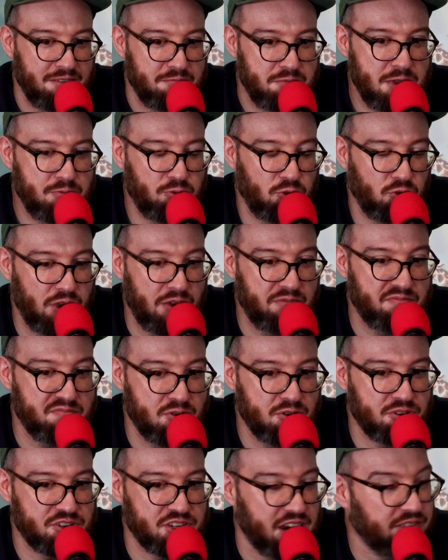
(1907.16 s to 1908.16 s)
people have
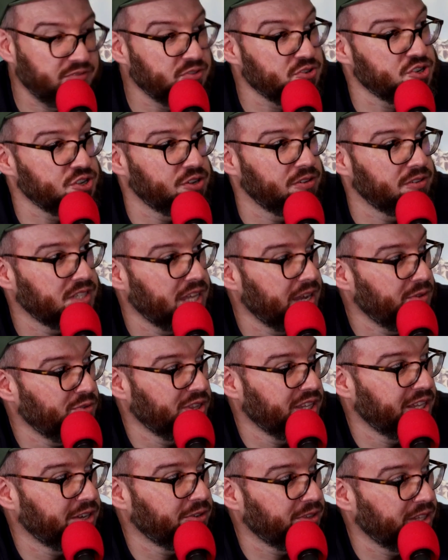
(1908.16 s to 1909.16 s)
merch after shows. I
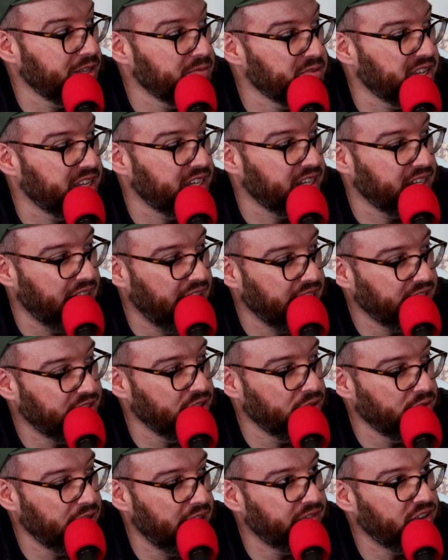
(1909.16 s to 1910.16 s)
will literally be like, I
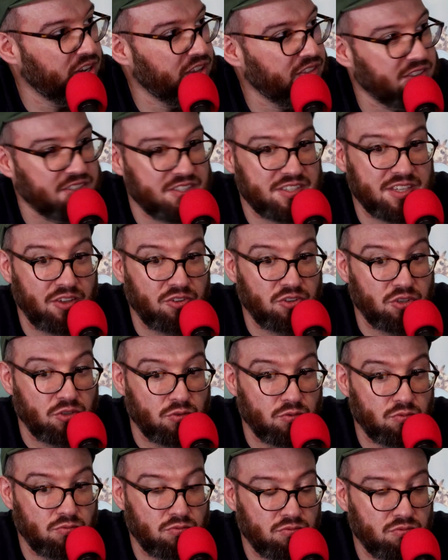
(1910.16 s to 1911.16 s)
don't have anything to sell
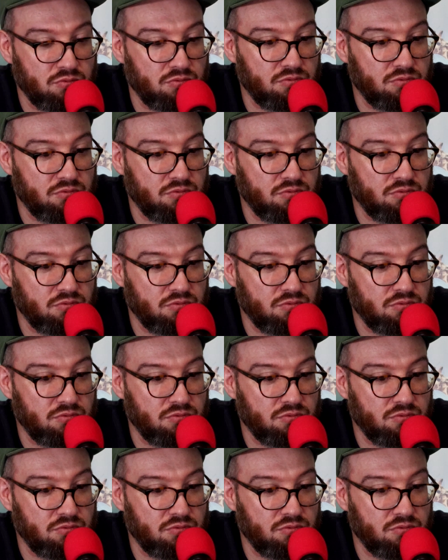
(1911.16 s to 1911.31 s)
you.